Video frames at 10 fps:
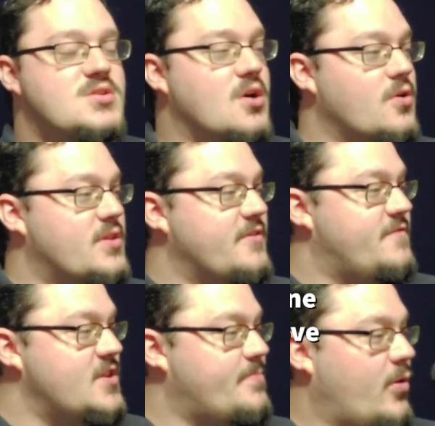So the
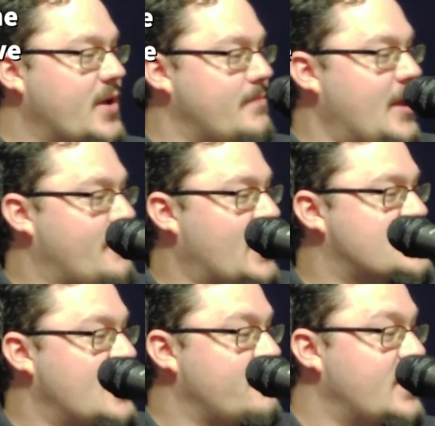fifth point made by
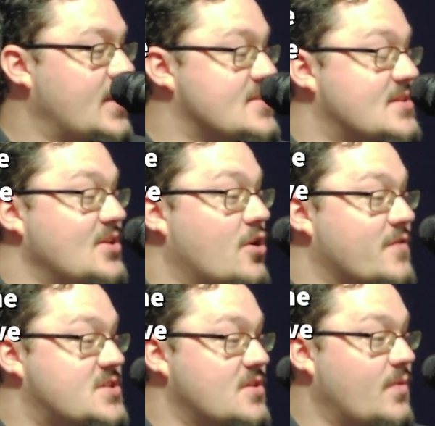Shenvi is that the
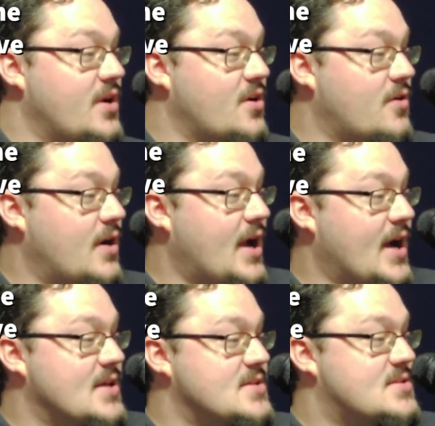Overton window
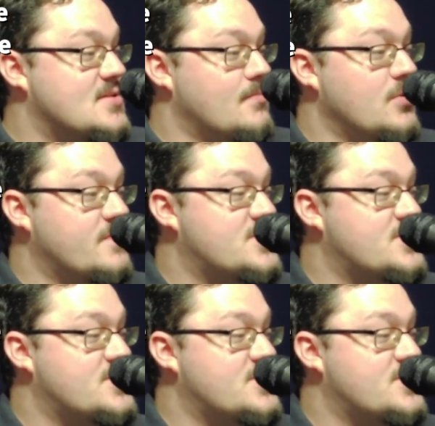has moved